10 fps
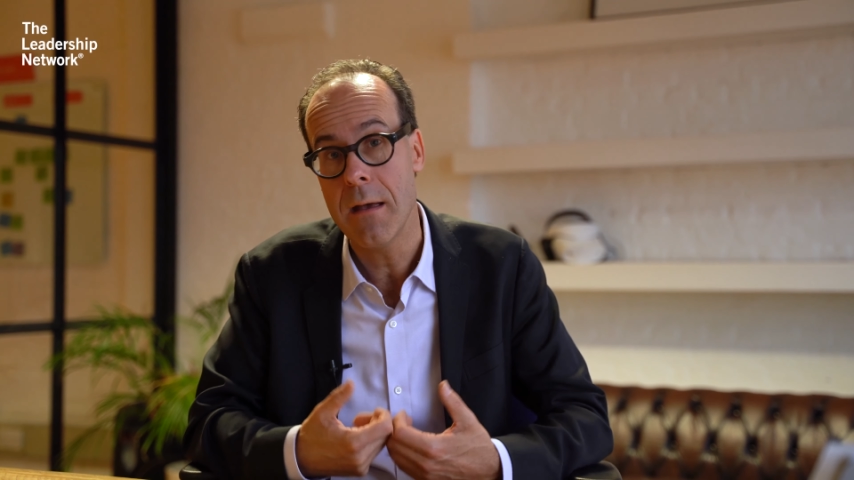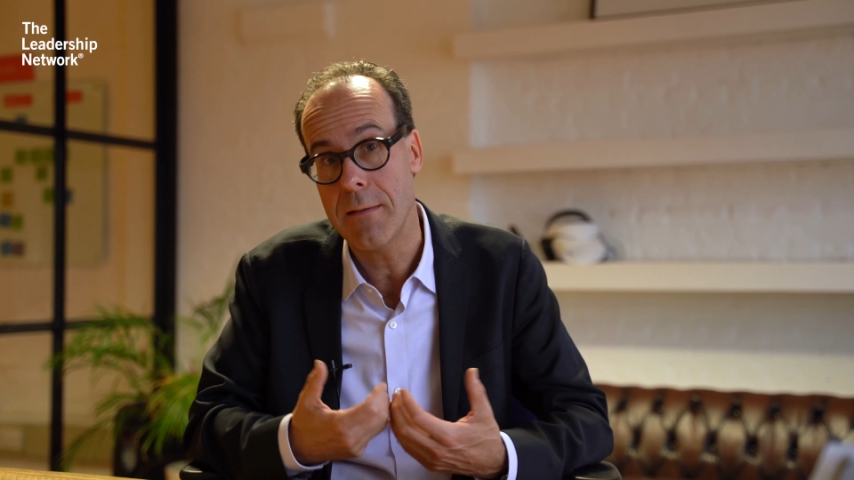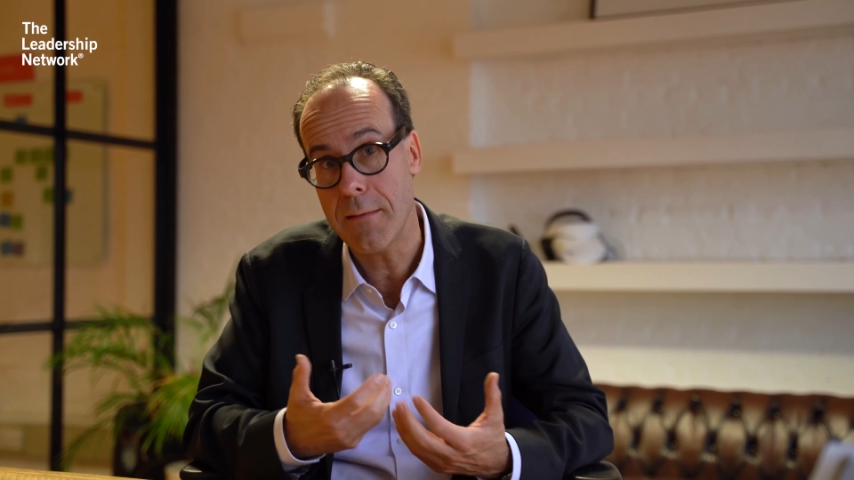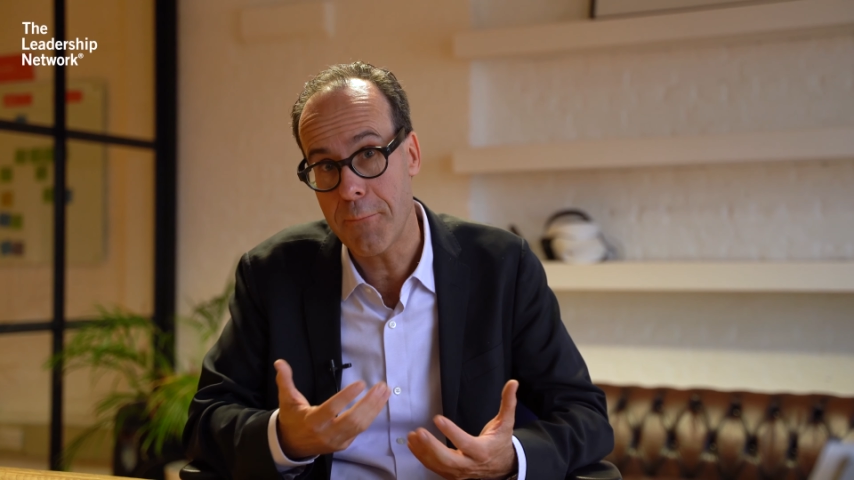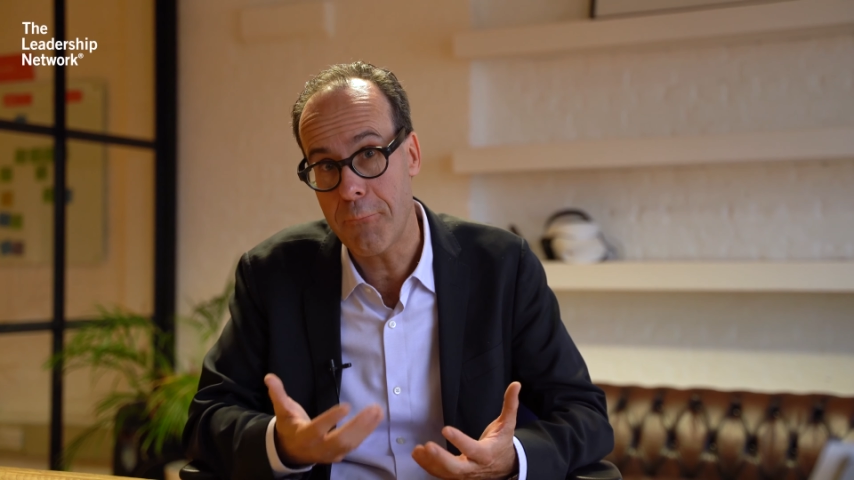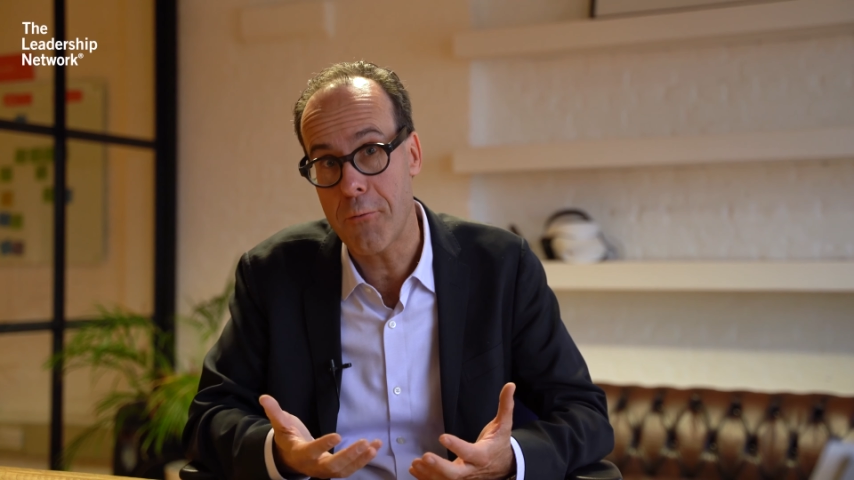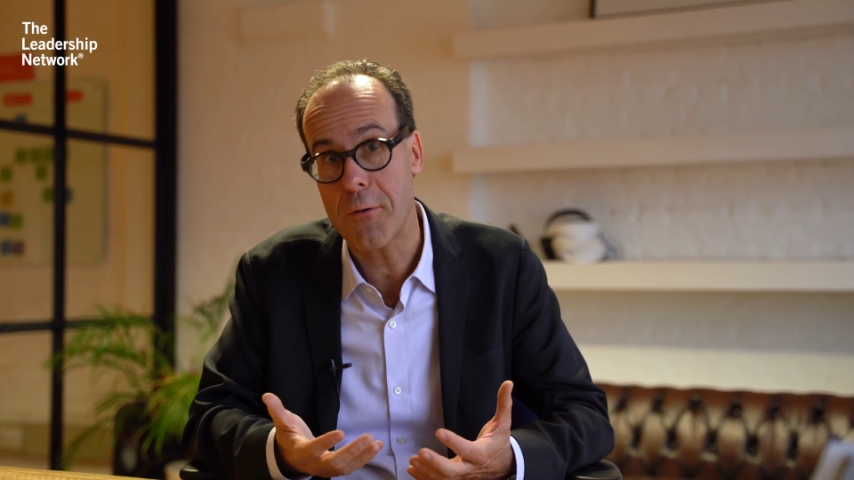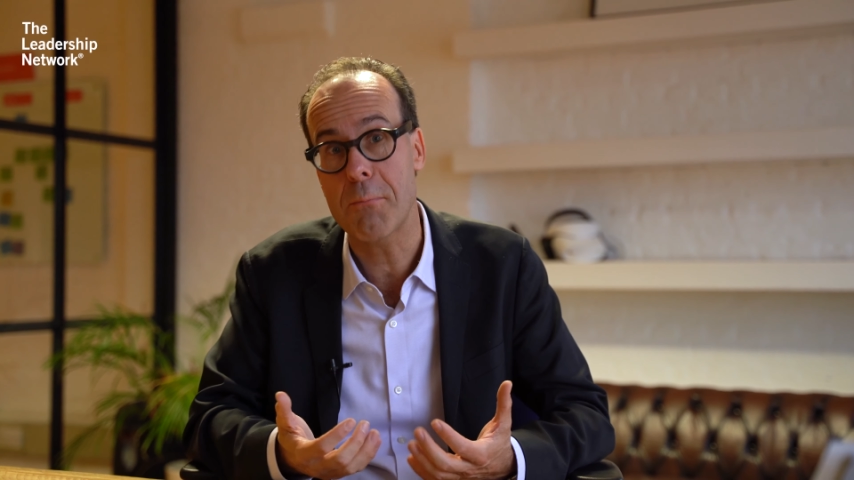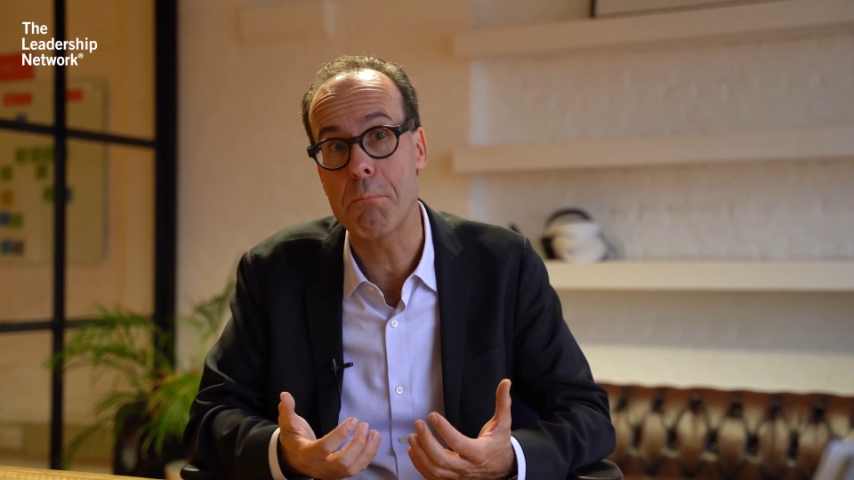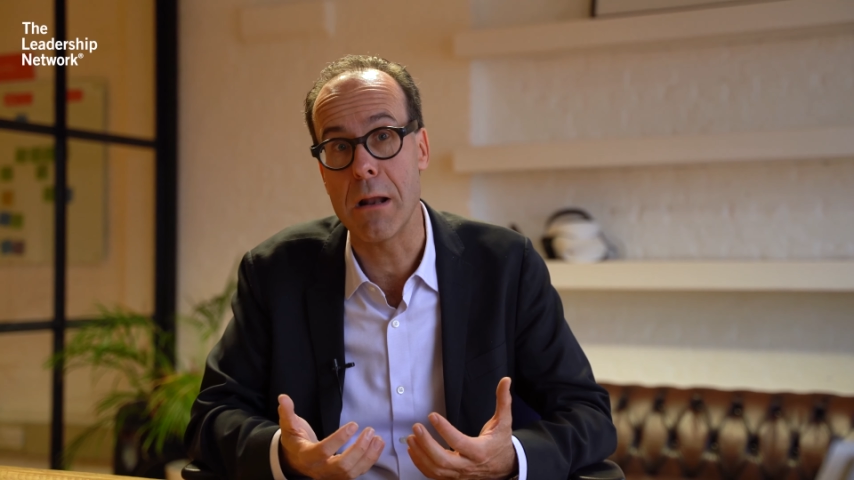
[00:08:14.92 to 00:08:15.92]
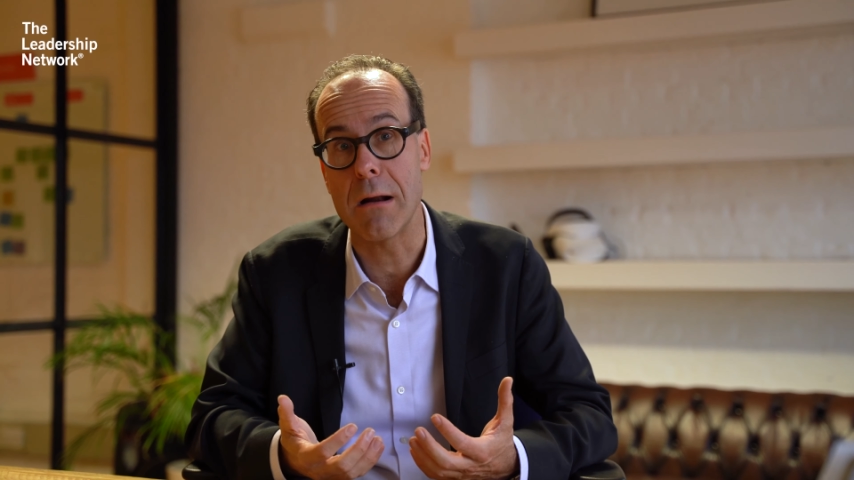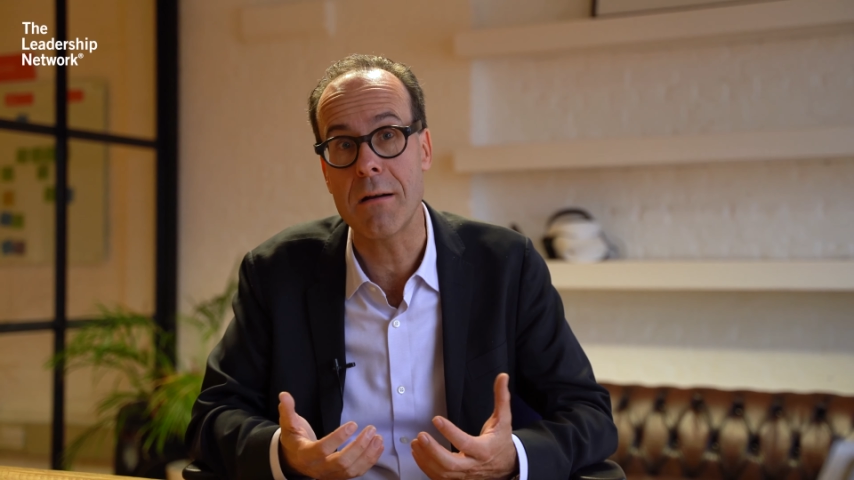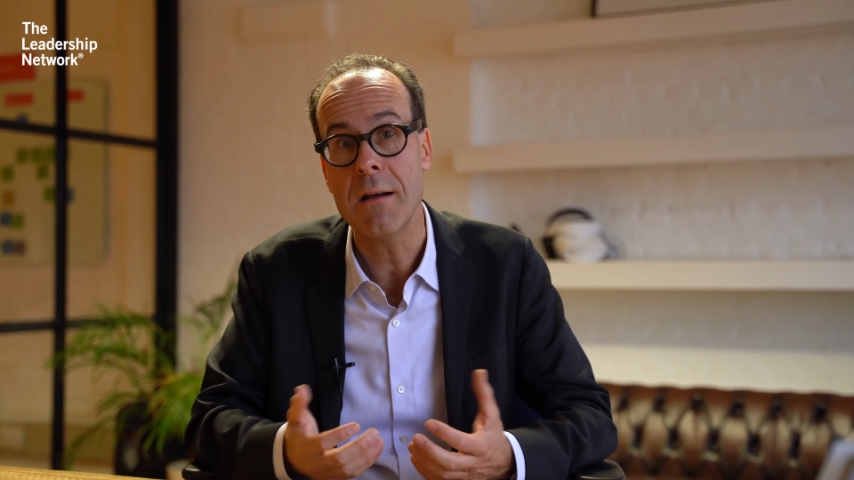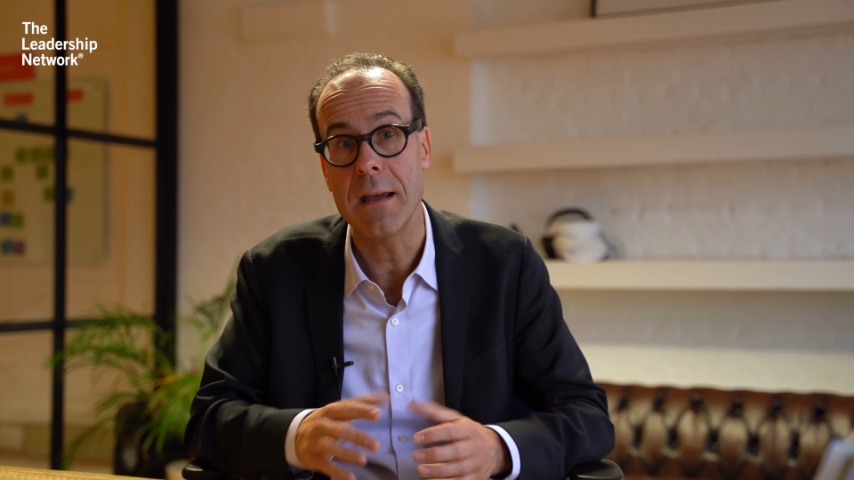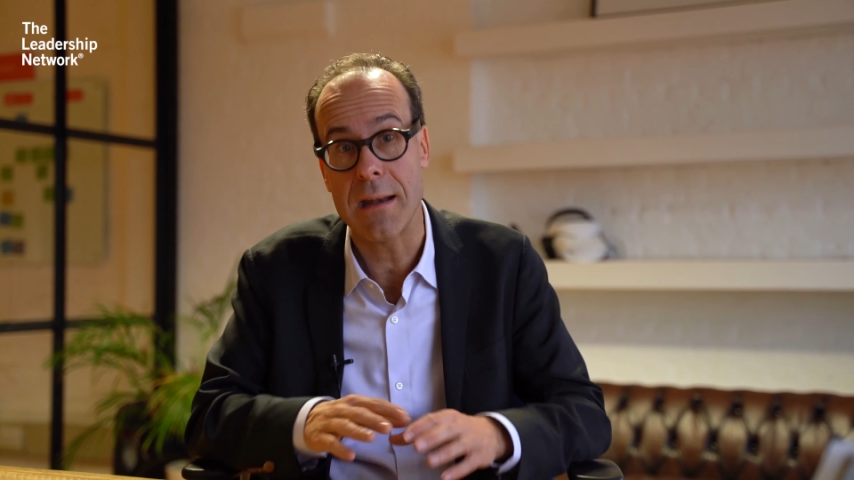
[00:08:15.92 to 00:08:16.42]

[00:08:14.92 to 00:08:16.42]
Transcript: And that's the fourth pillar